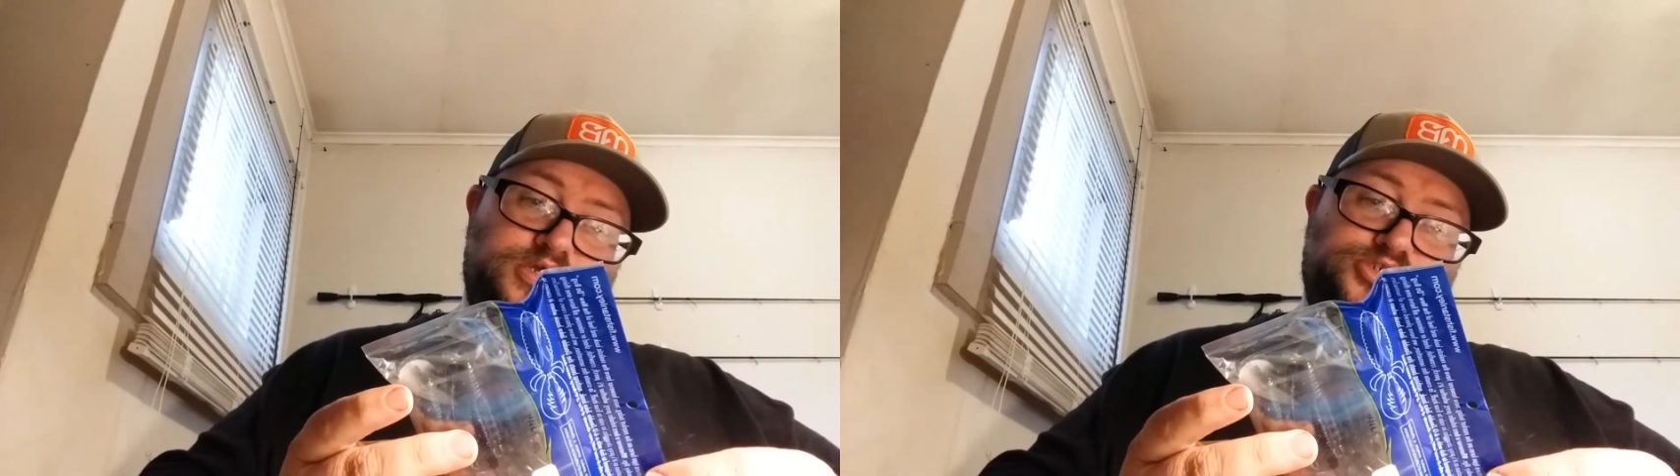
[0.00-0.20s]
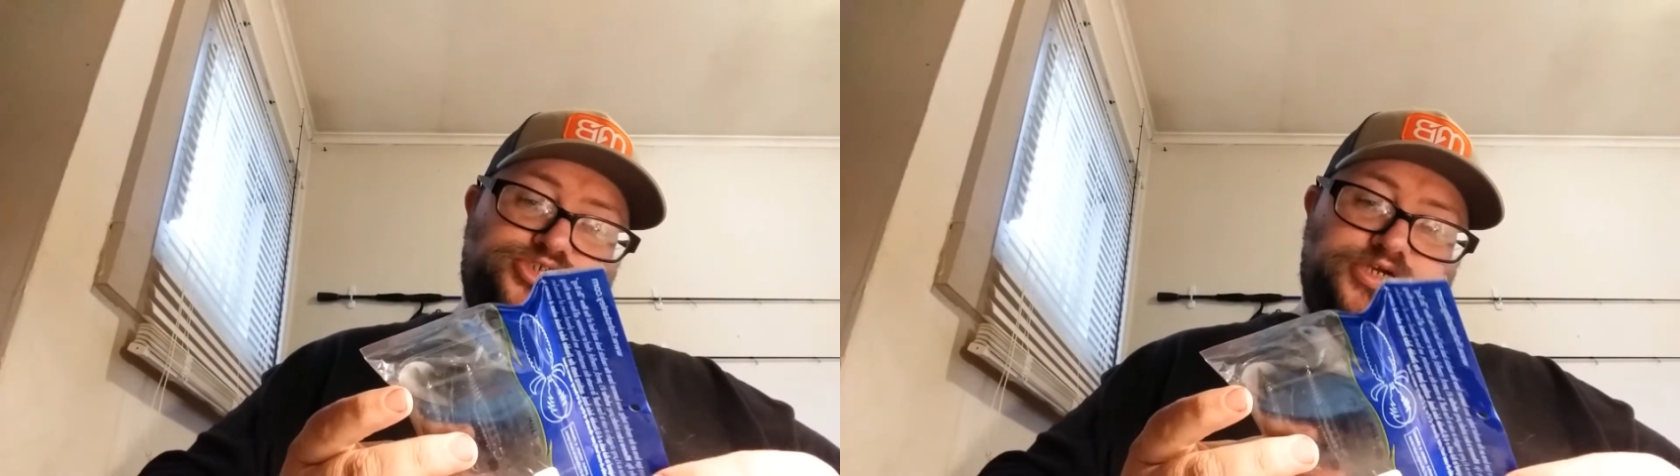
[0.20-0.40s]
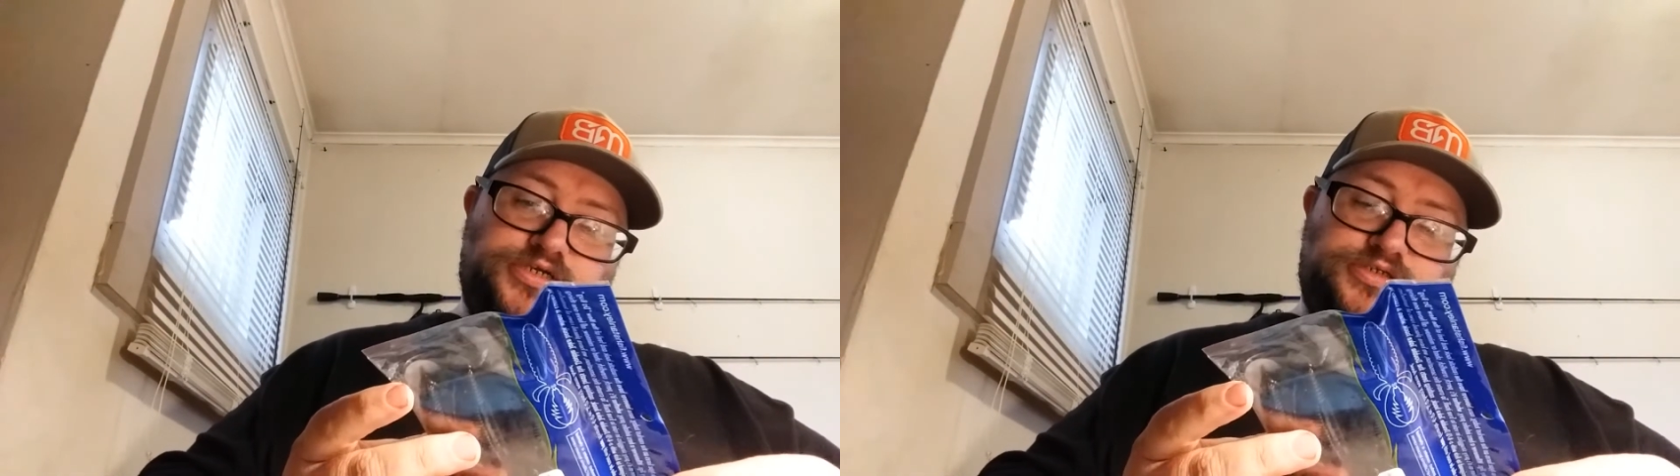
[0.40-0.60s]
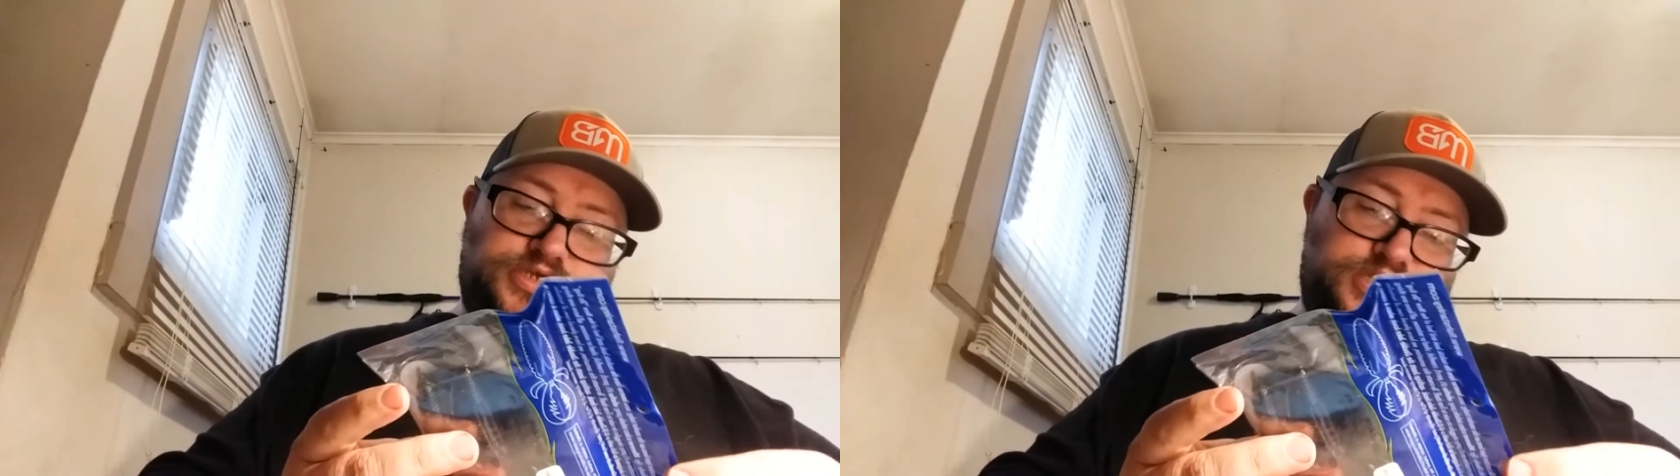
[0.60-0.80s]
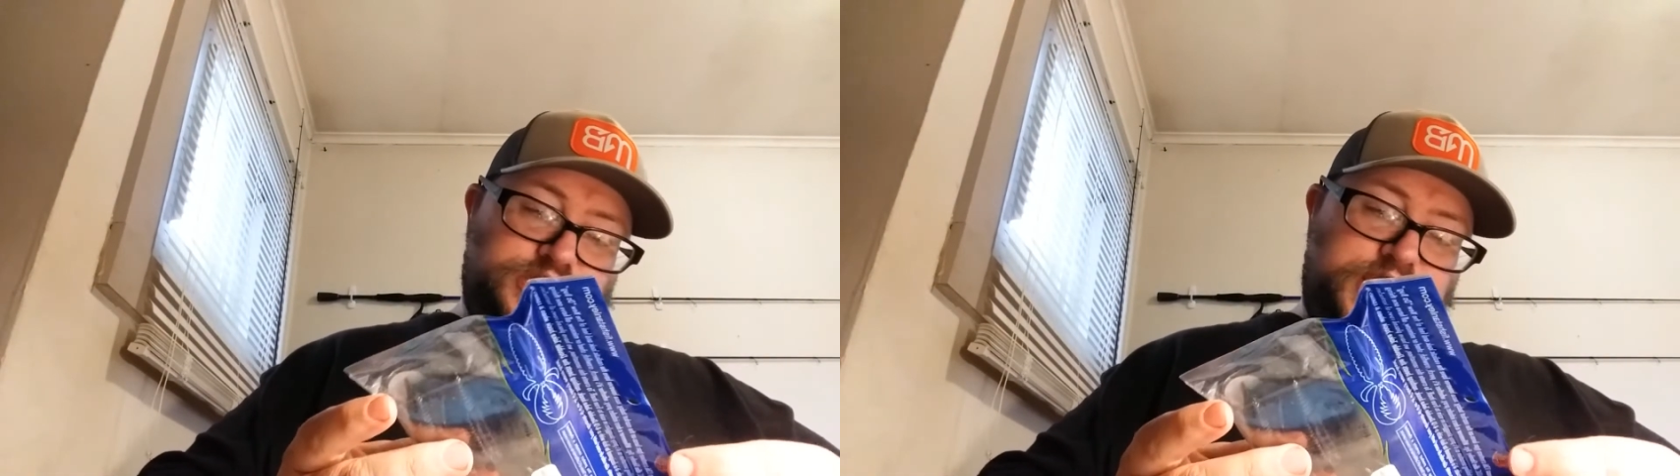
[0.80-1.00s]
Jigs
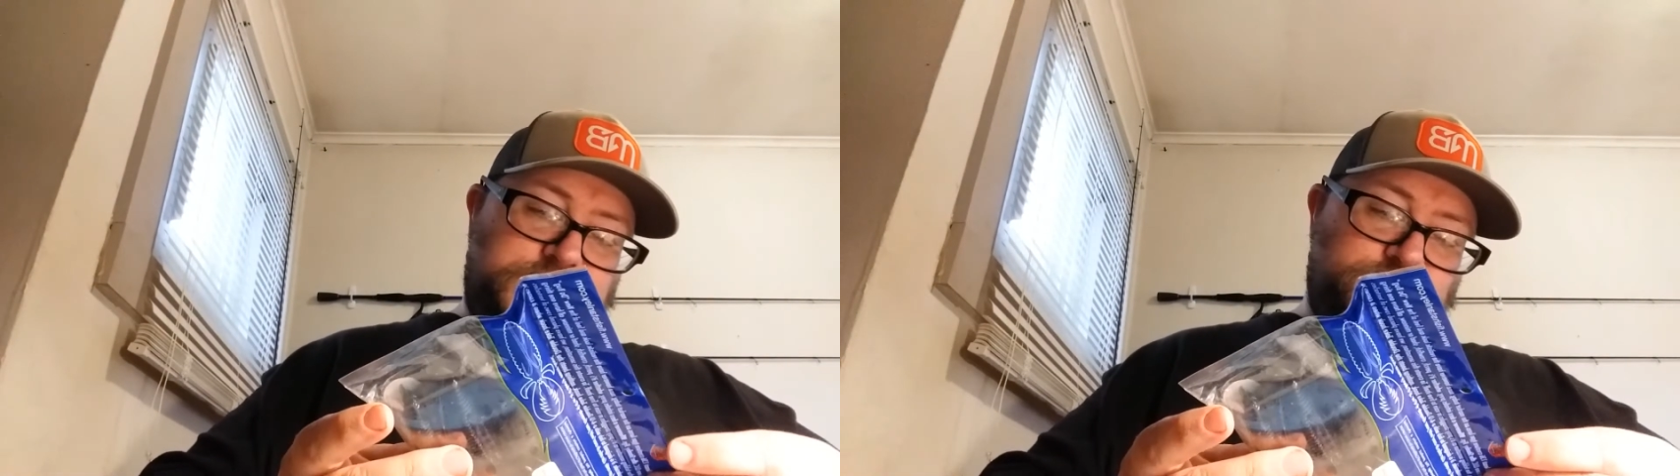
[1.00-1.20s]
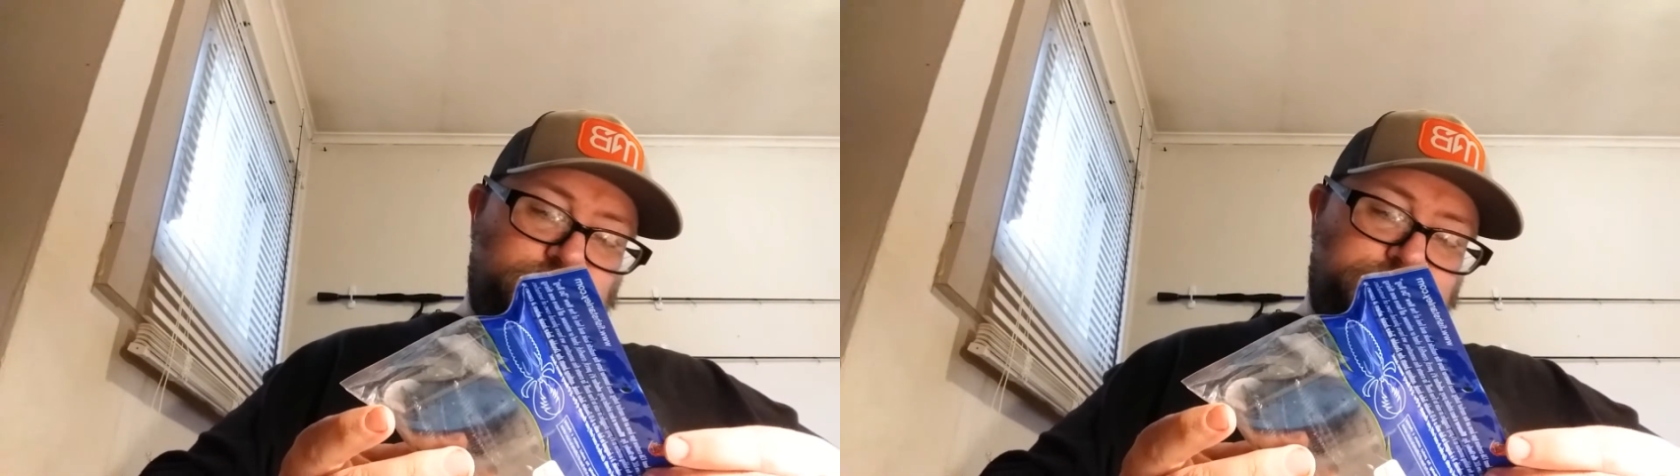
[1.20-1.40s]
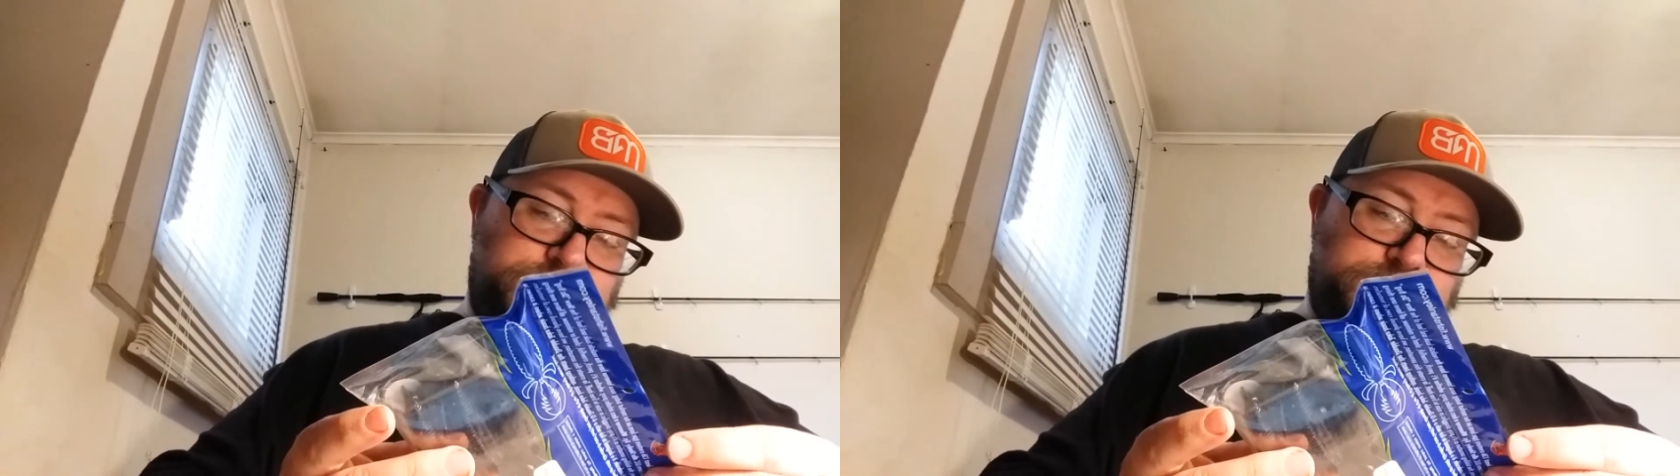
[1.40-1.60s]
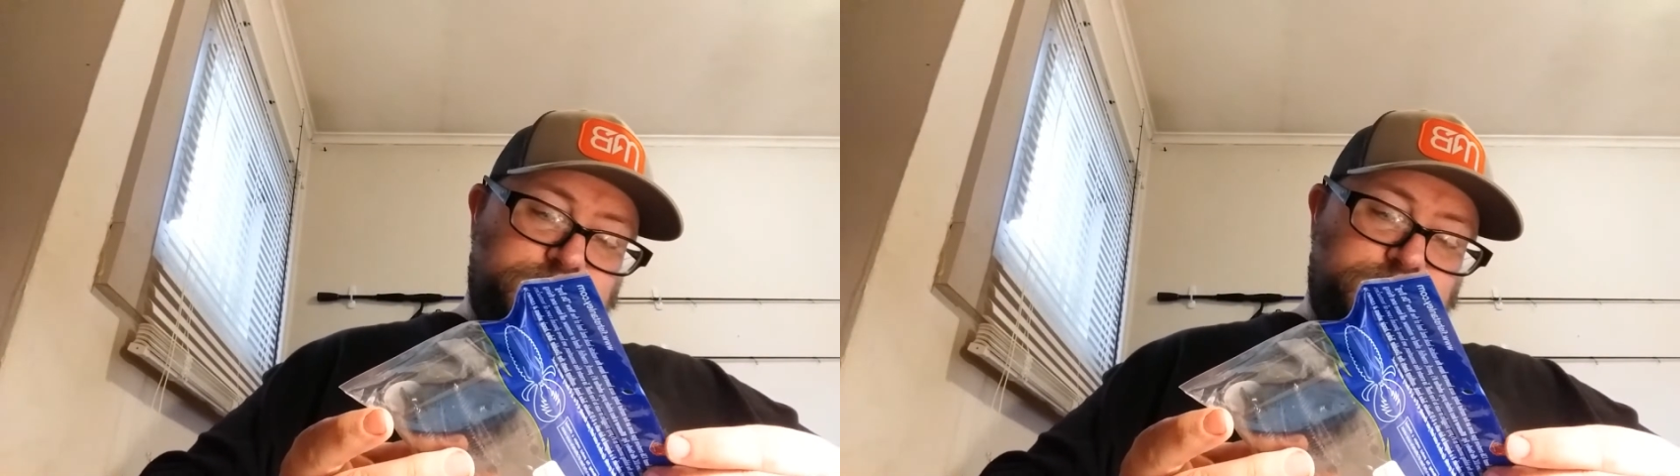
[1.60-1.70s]
and Hale Bait